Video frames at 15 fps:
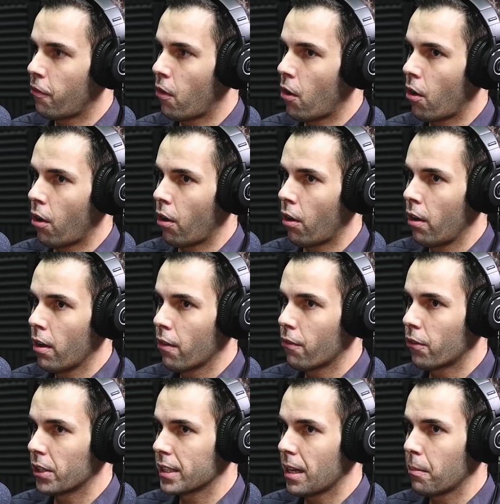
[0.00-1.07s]
for
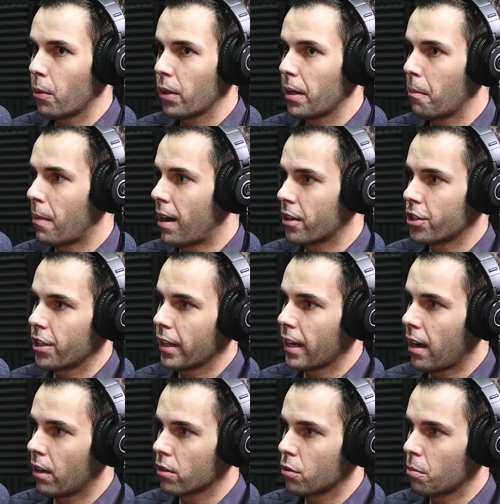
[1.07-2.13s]
example, the margin
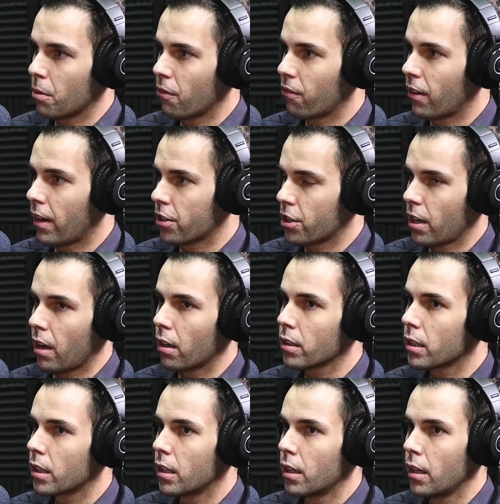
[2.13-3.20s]
accounts to be flushed
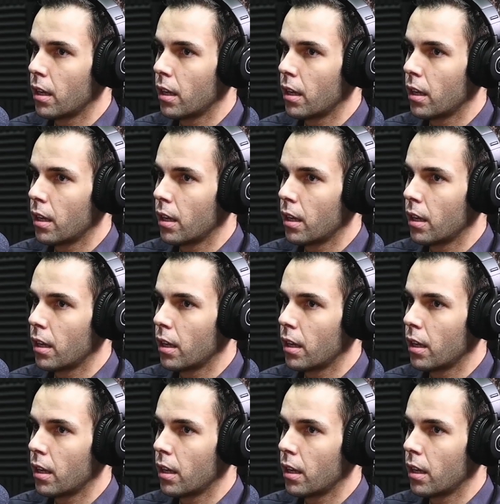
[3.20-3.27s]
out.